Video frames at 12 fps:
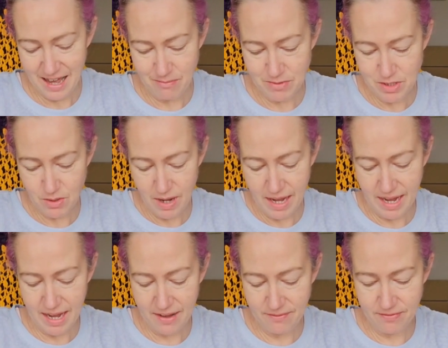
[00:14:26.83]
So
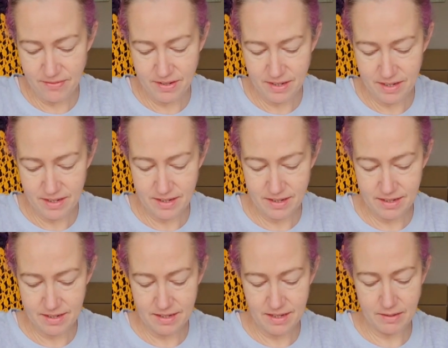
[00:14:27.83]

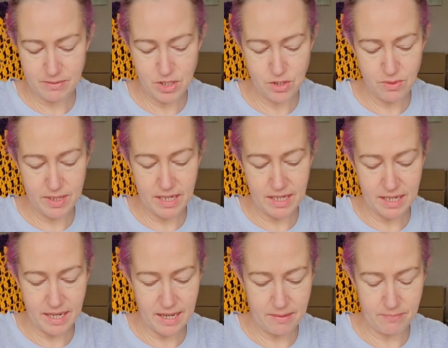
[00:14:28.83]
I was doing like
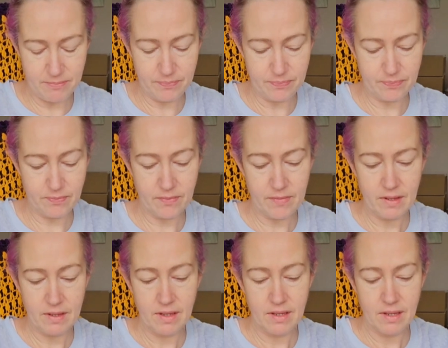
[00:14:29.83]
a
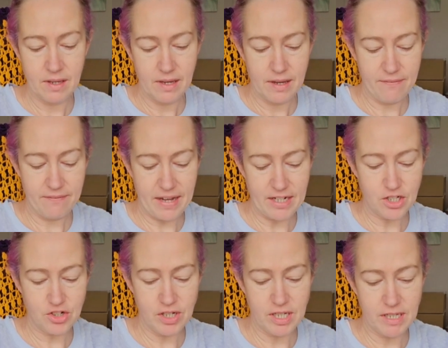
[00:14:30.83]

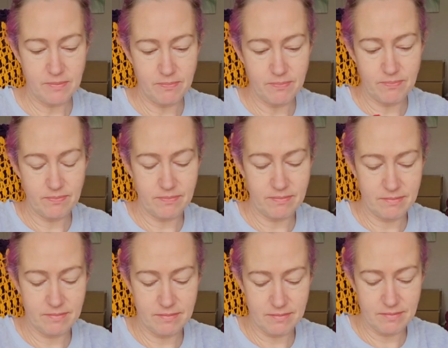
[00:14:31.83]
factory
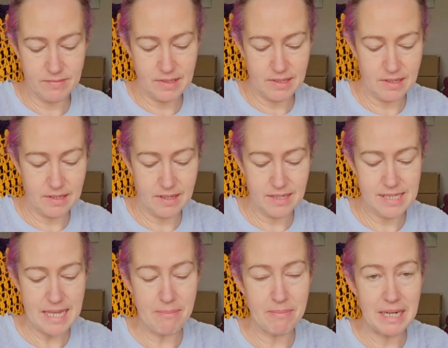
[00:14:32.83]

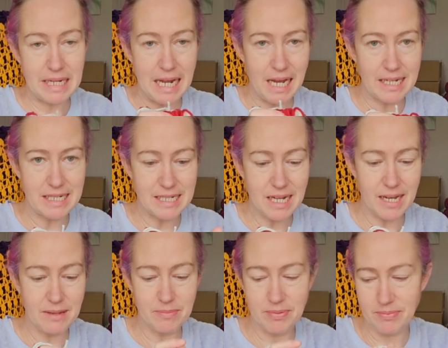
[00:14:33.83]
assembly line
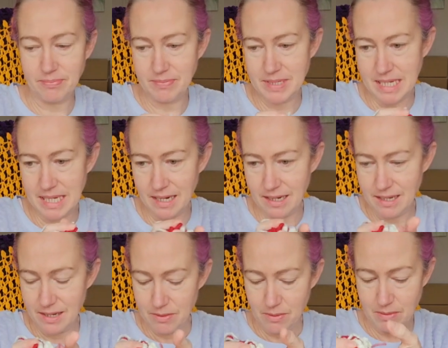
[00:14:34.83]
type deal
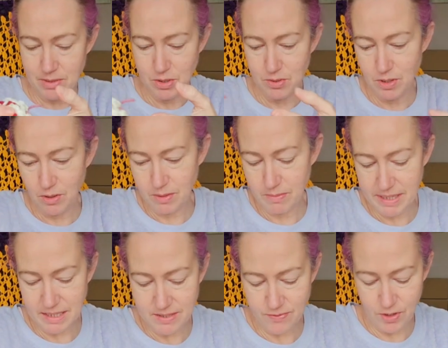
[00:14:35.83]
where I was doing all the
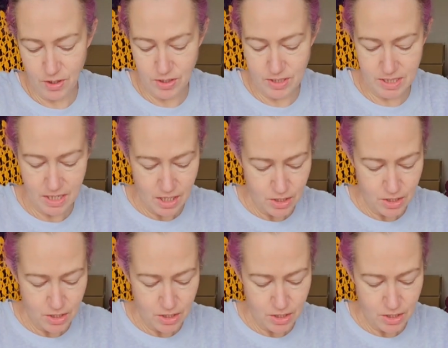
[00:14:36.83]
middles first.